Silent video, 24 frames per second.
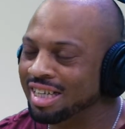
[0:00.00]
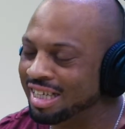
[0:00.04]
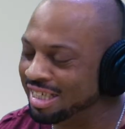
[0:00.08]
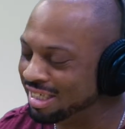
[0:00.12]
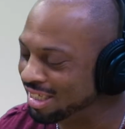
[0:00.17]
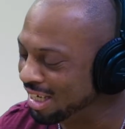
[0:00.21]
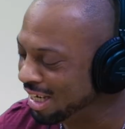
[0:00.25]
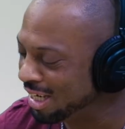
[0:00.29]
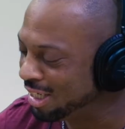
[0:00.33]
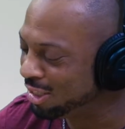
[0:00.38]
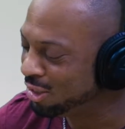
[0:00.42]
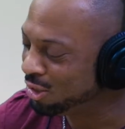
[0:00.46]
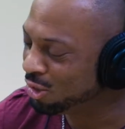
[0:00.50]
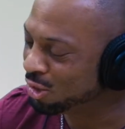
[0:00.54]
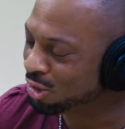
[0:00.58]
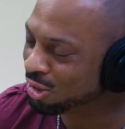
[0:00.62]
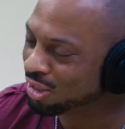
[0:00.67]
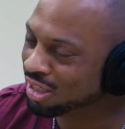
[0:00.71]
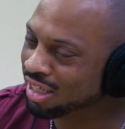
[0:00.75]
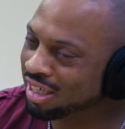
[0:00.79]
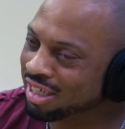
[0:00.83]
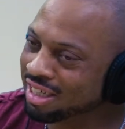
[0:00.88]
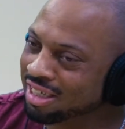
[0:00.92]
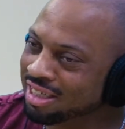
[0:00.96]
It
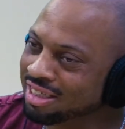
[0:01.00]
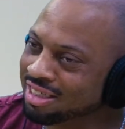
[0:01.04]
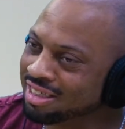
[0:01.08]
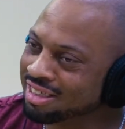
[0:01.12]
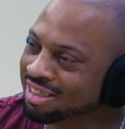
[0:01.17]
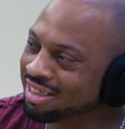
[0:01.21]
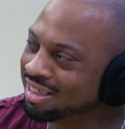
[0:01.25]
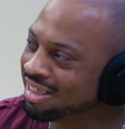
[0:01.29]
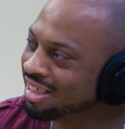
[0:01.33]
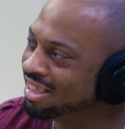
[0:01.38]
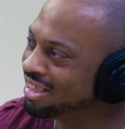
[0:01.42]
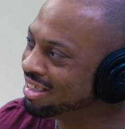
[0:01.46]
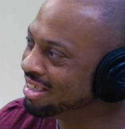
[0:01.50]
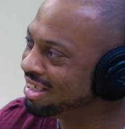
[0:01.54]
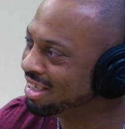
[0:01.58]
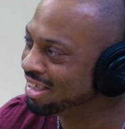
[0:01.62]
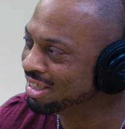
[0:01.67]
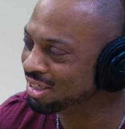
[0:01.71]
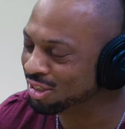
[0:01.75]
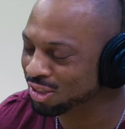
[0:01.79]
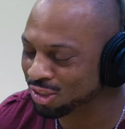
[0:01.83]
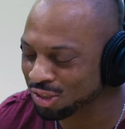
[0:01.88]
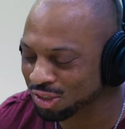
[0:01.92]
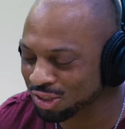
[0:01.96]
sure does.
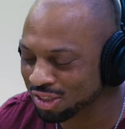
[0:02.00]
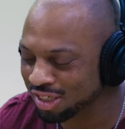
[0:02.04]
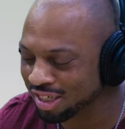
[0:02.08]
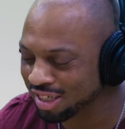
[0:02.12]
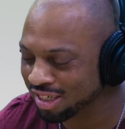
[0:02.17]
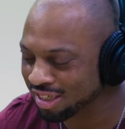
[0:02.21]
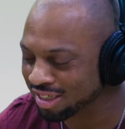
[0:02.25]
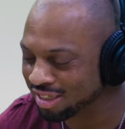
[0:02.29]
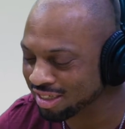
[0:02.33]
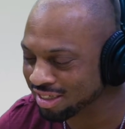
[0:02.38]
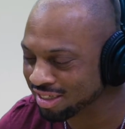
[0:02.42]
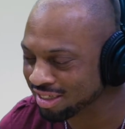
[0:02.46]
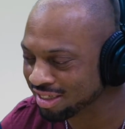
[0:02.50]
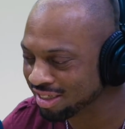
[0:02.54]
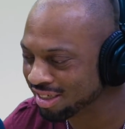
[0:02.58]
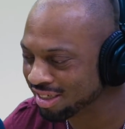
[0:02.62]
It sure does.